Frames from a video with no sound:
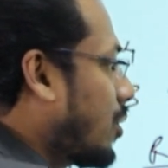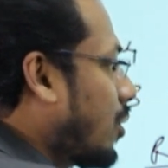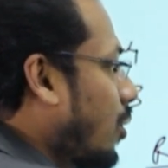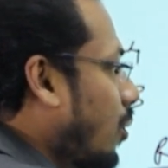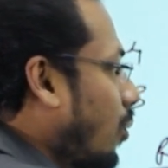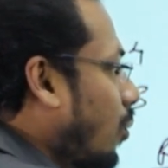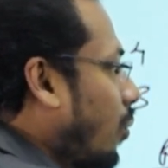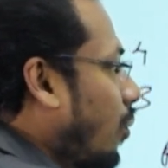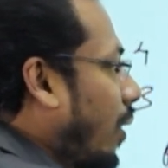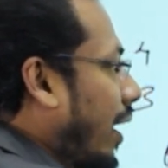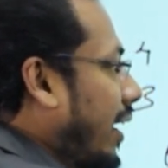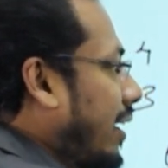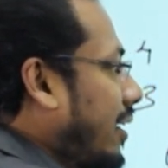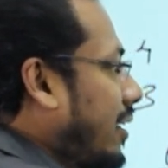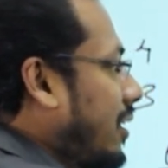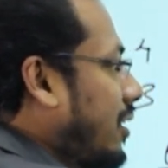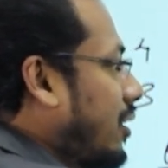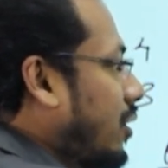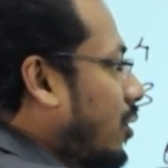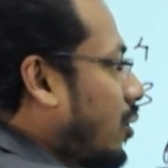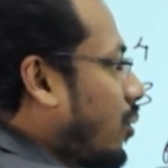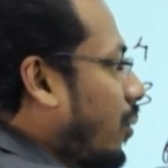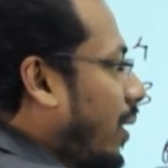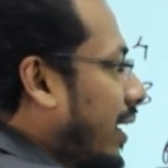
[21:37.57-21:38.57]
So,
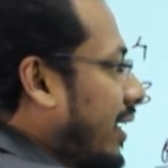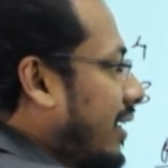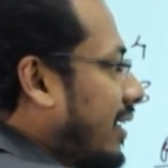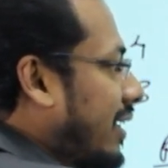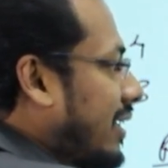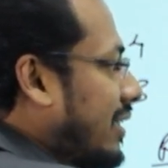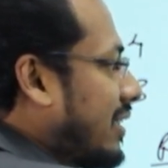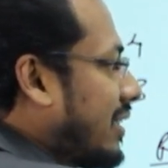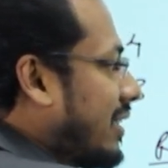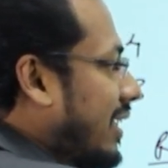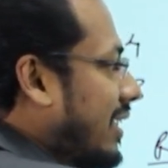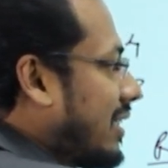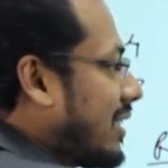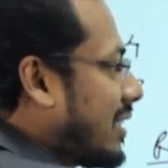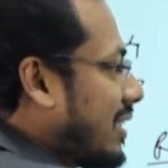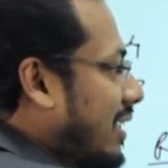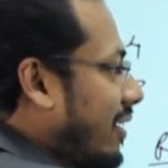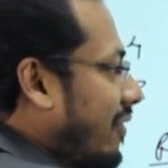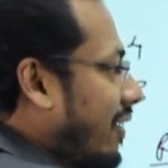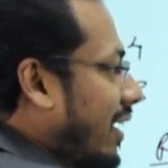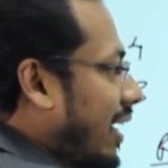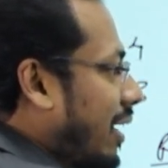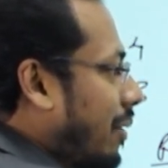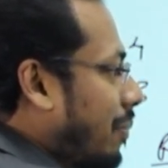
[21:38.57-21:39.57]
126
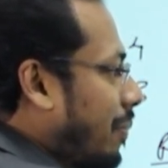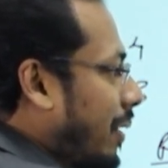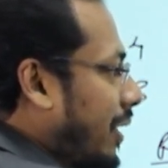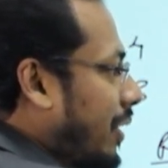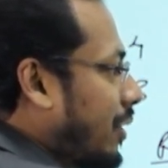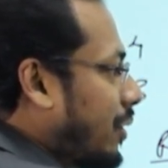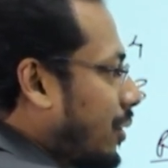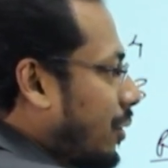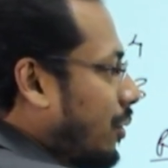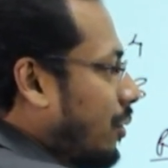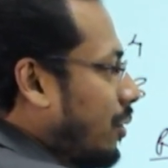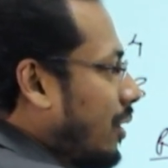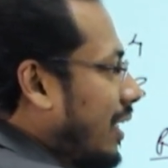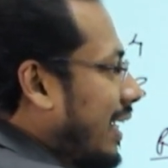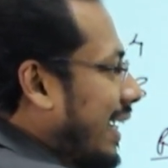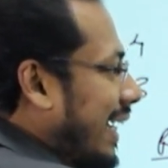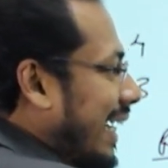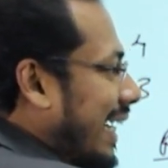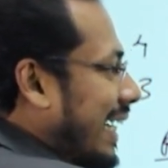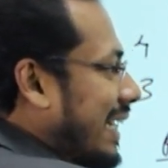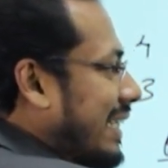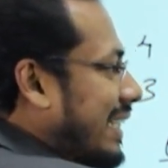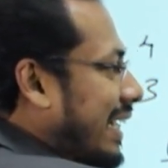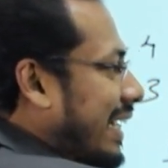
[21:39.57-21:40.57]
divided by 2.
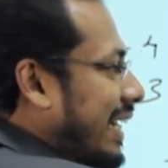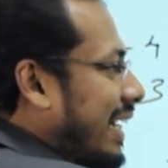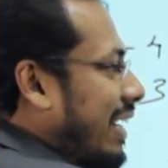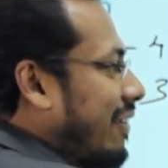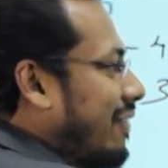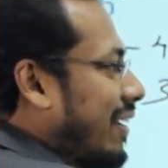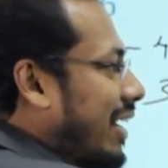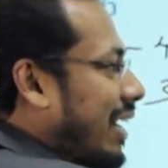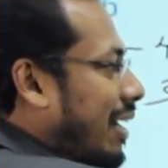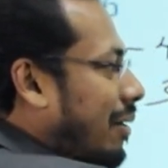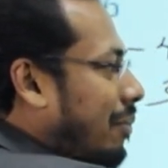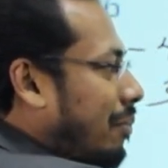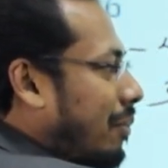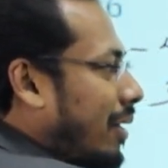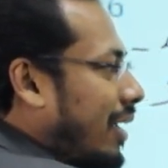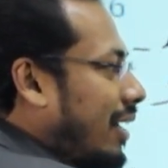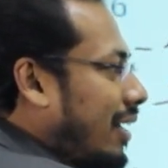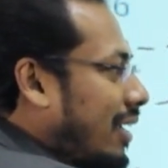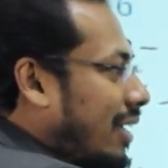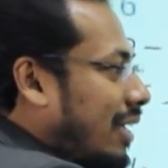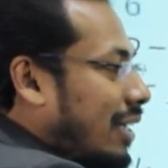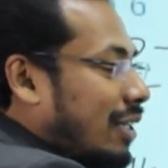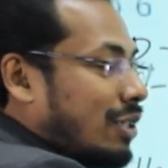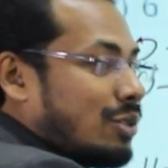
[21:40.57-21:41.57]
It is an even
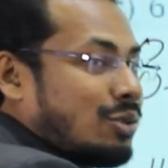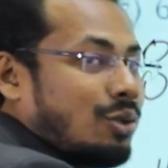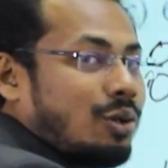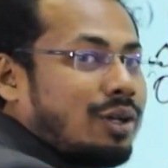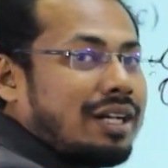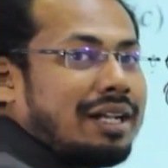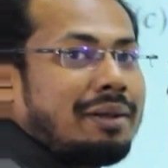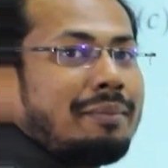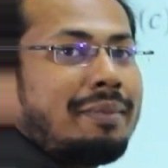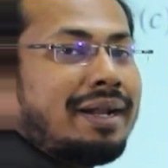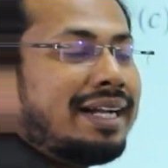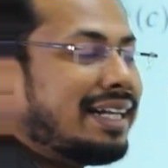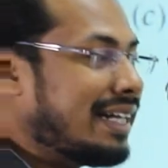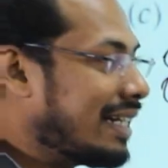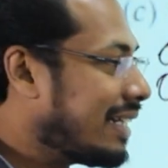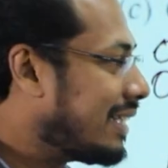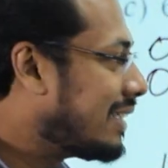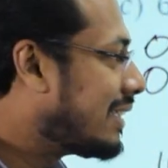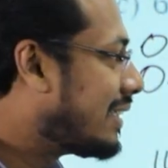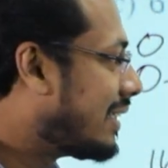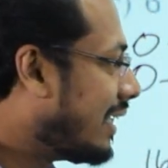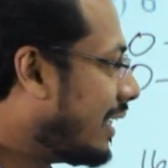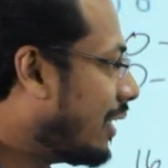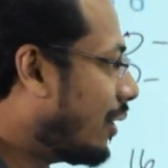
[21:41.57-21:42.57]
number. So, remainder
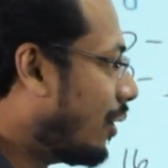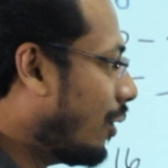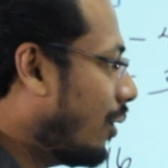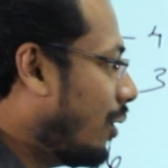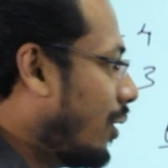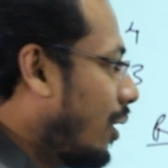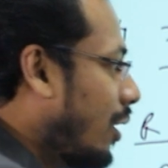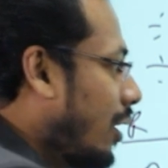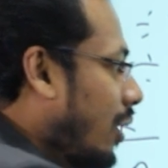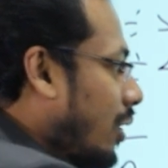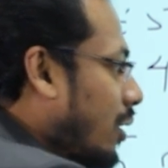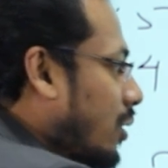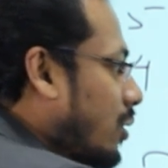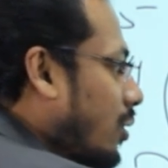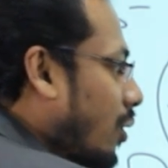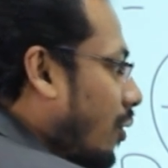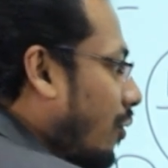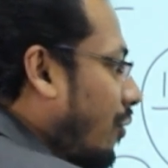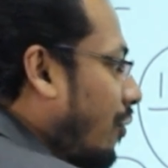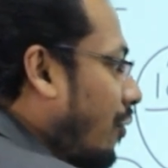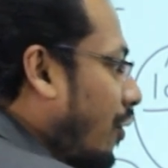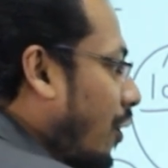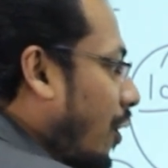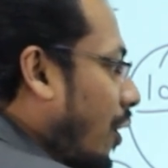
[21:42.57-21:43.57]
is 0.
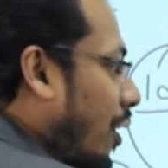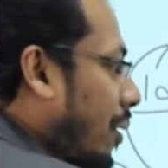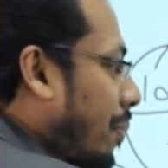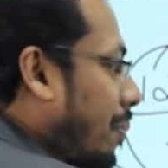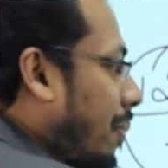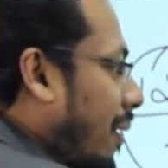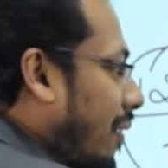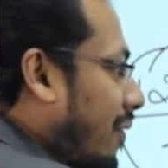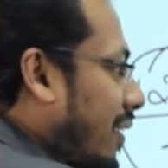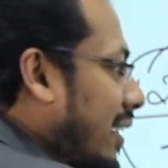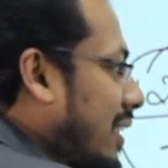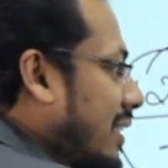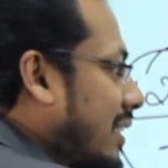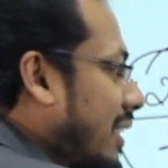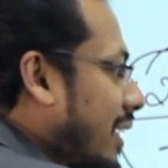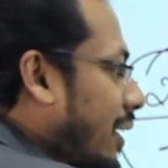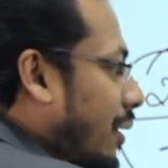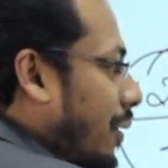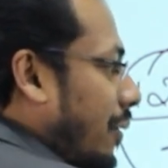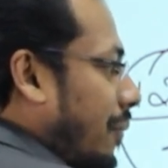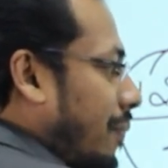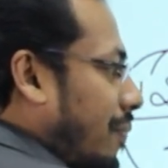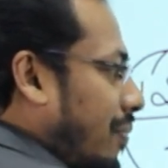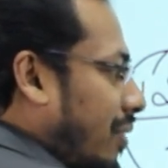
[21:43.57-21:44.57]
So, 4 power
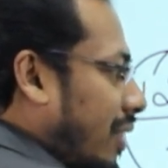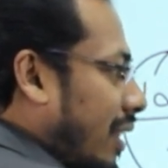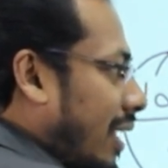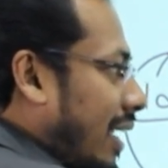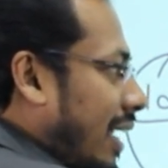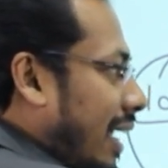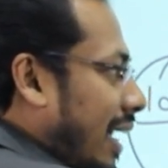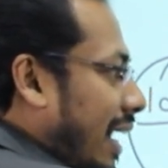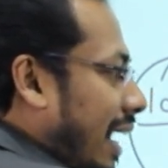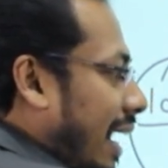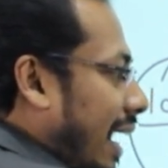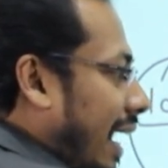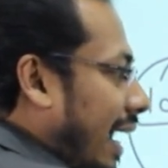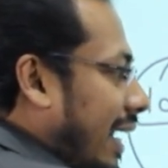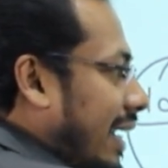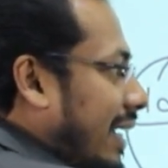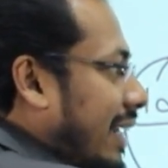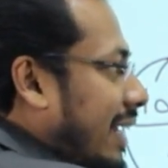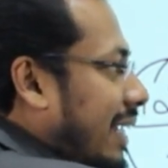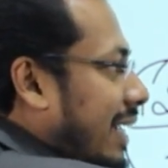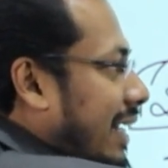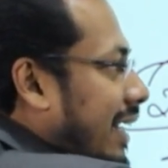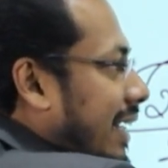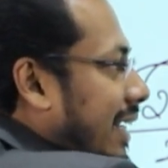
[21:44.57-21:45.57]
0.
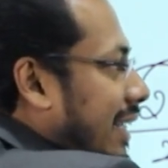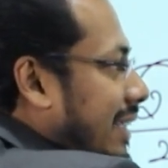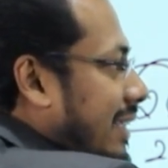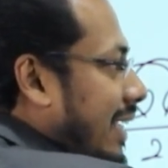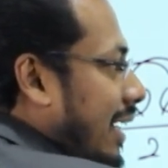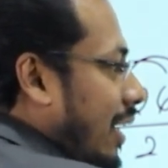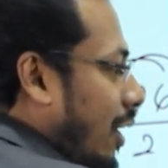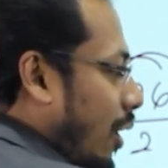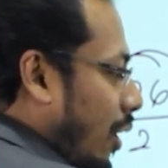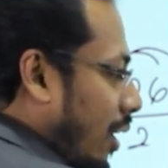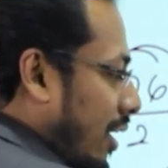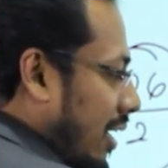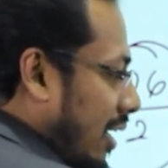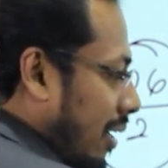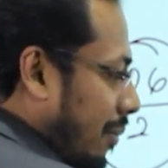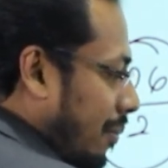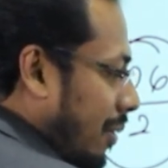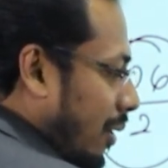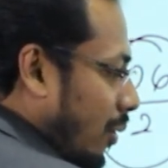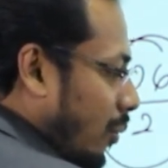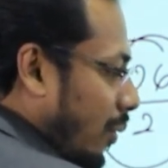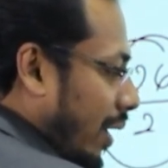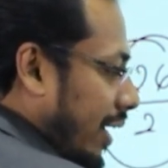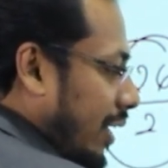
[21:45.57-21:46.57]
And here it is an odd
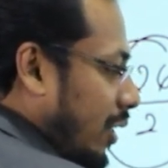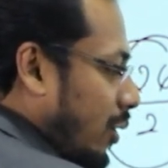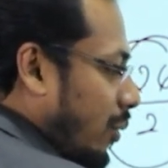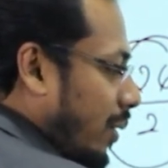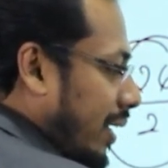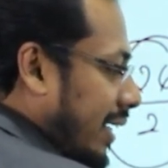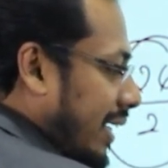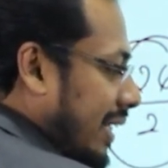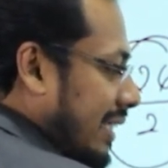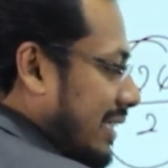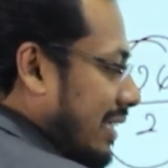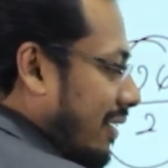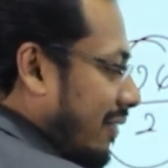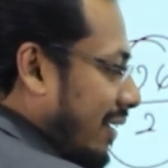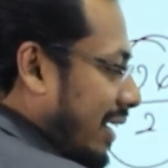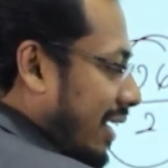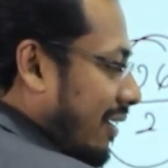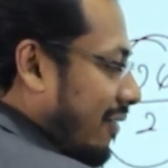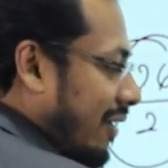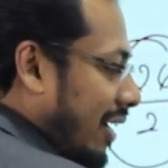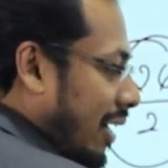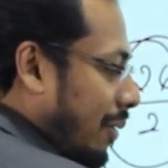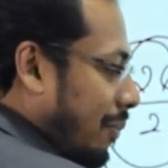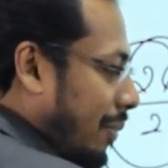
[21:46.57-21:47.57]
number,
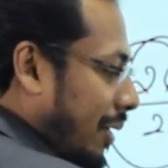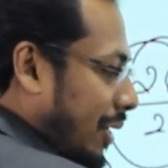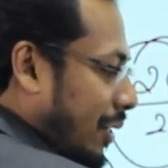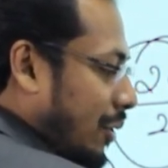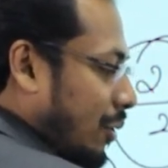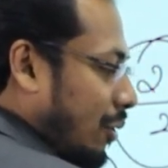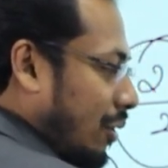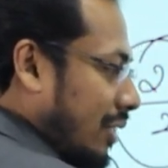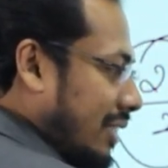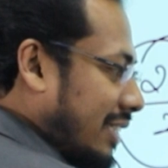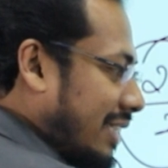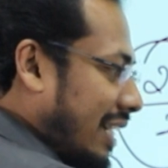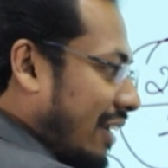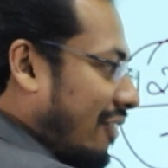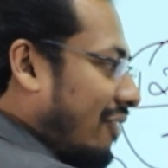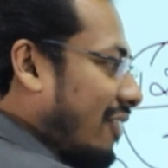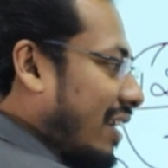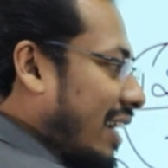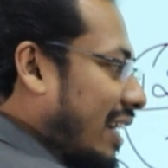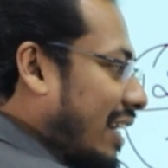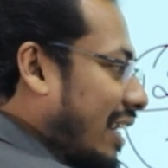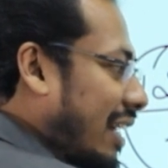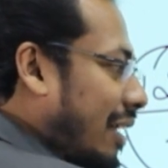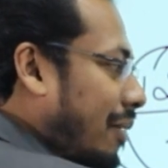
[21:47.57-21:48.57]
127 divided by 2,
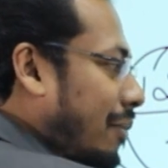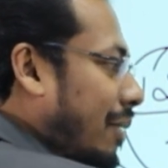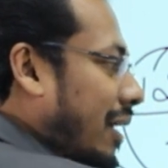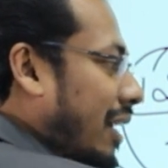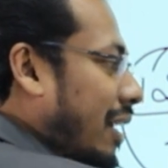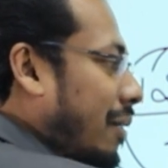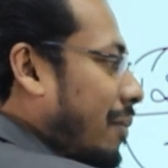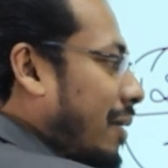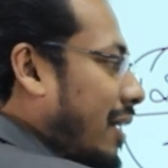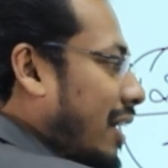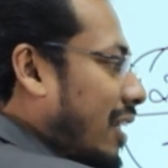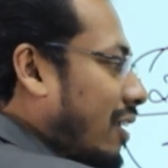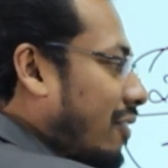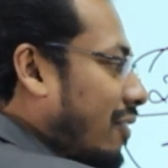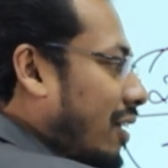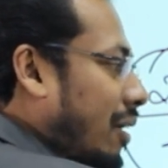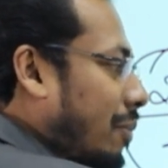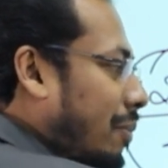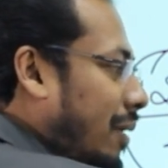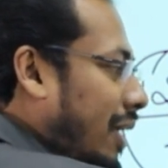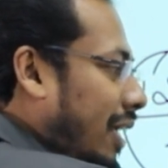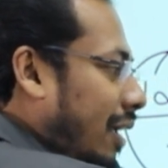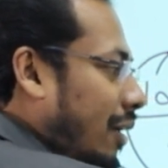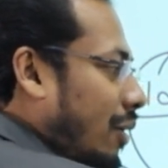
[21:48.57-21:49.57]
definitely my remainder
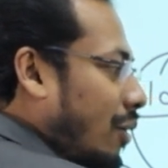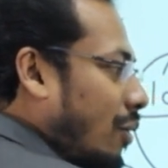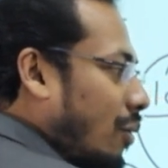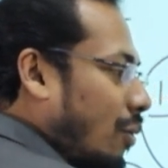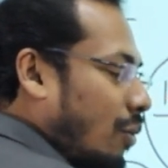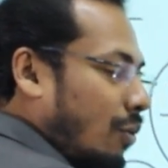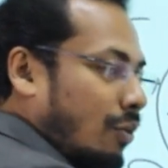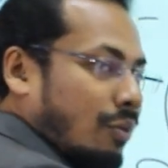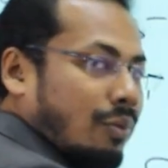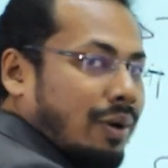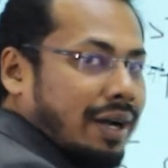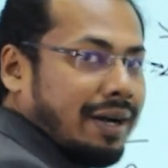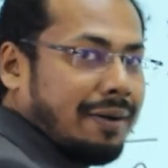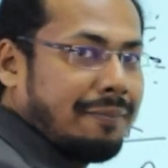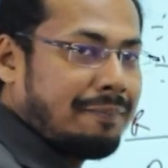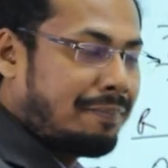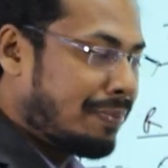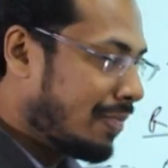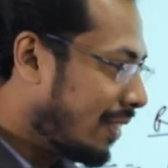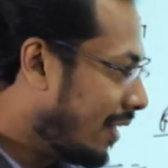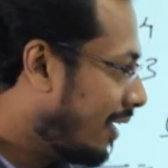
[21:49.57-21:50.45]
will be 1.